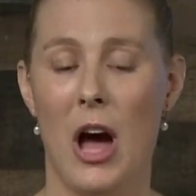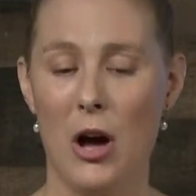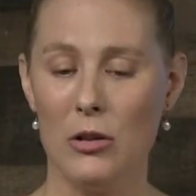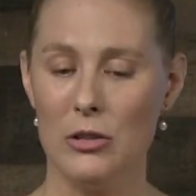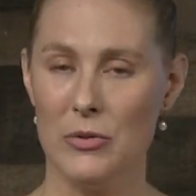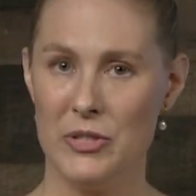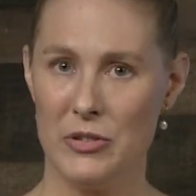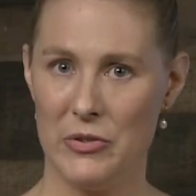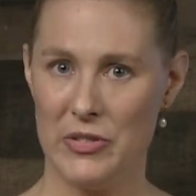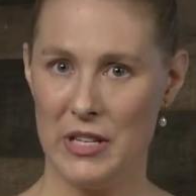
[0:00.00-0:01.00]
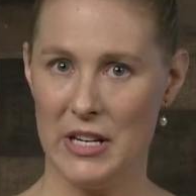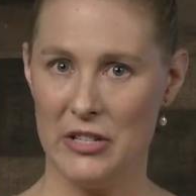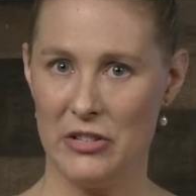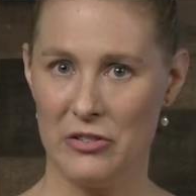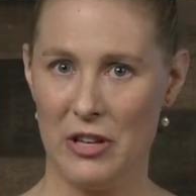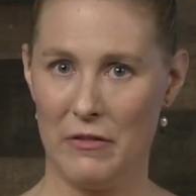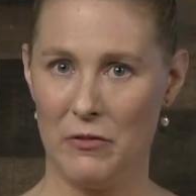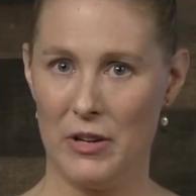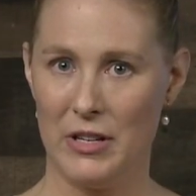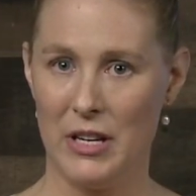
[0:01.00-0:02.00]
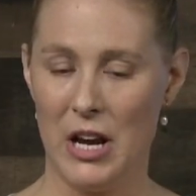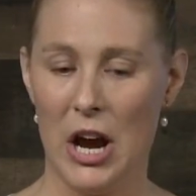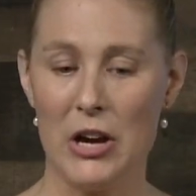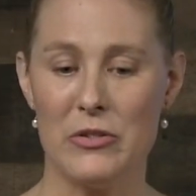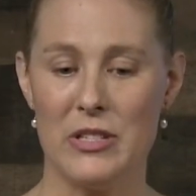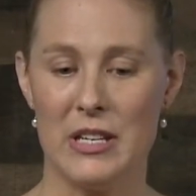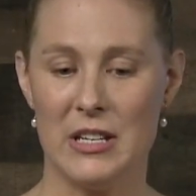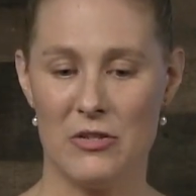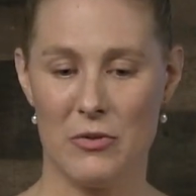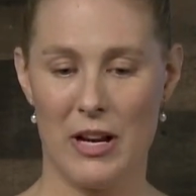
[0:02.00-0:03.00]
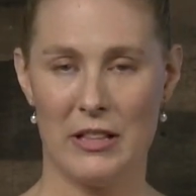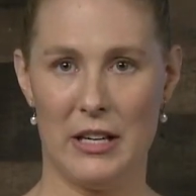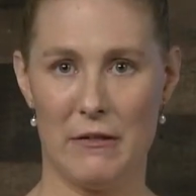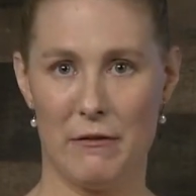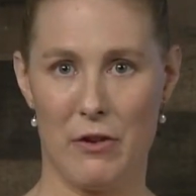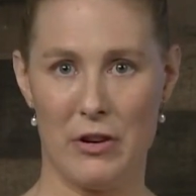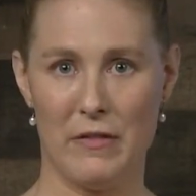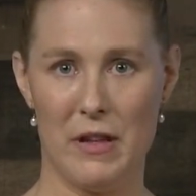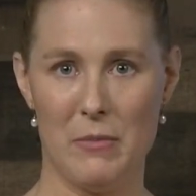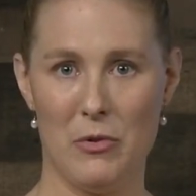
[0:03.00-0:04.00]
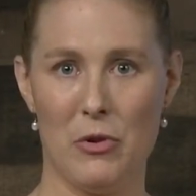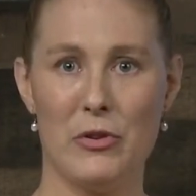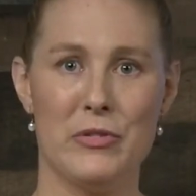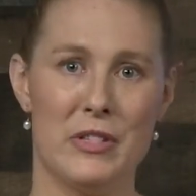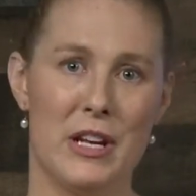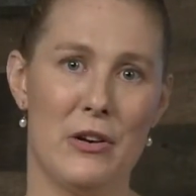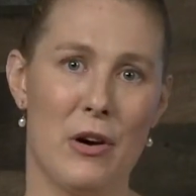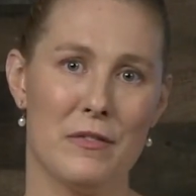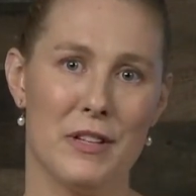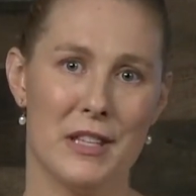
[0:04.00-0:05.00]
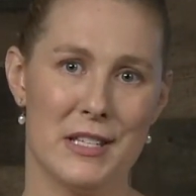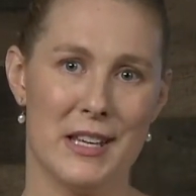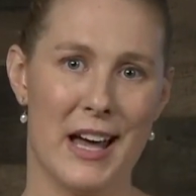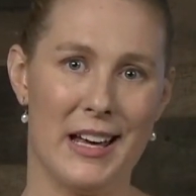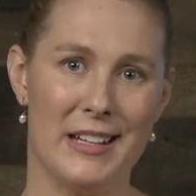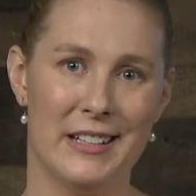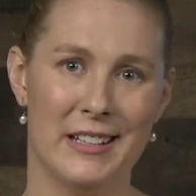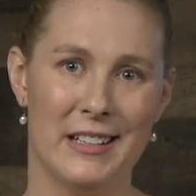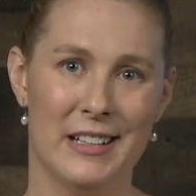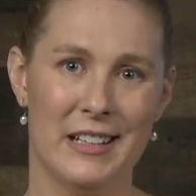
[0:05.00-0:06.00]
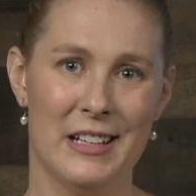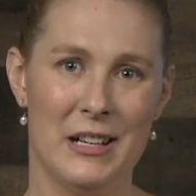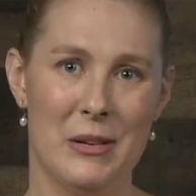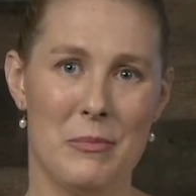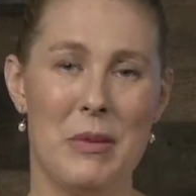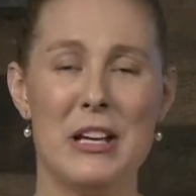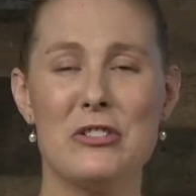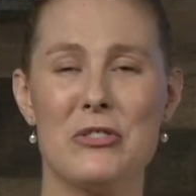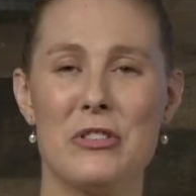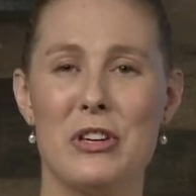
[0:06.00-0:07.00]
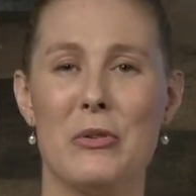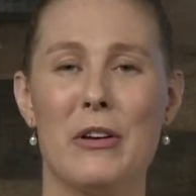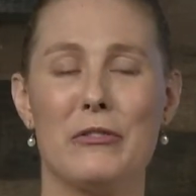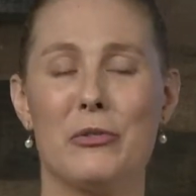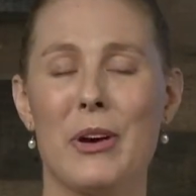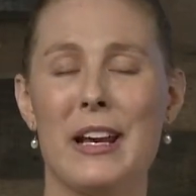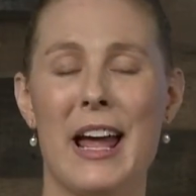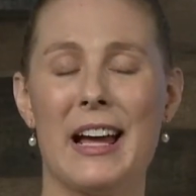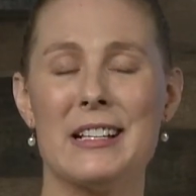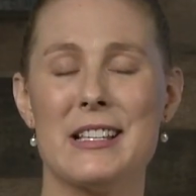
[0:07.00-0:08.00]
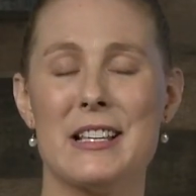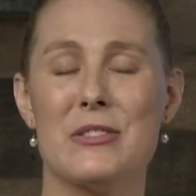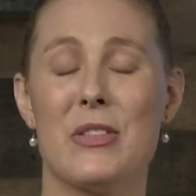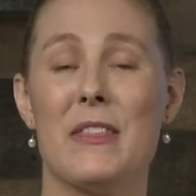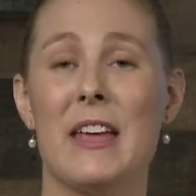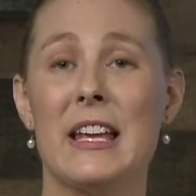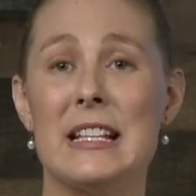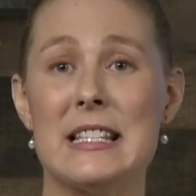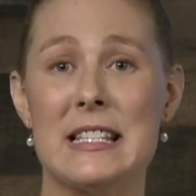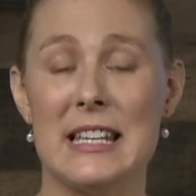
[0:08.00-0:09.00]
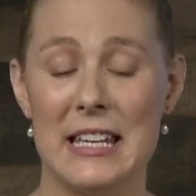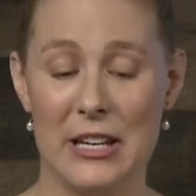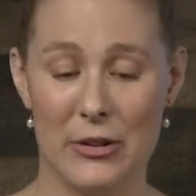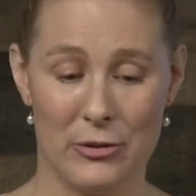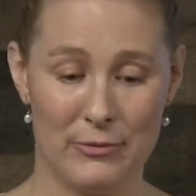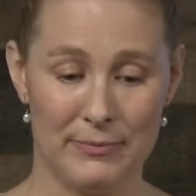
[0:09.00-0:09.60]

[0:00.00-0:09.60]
How close are you sitting to your loved one? Are you sitting directly in front of them, or are you sitting off to the side? Make sure that you have great access so that they can see you.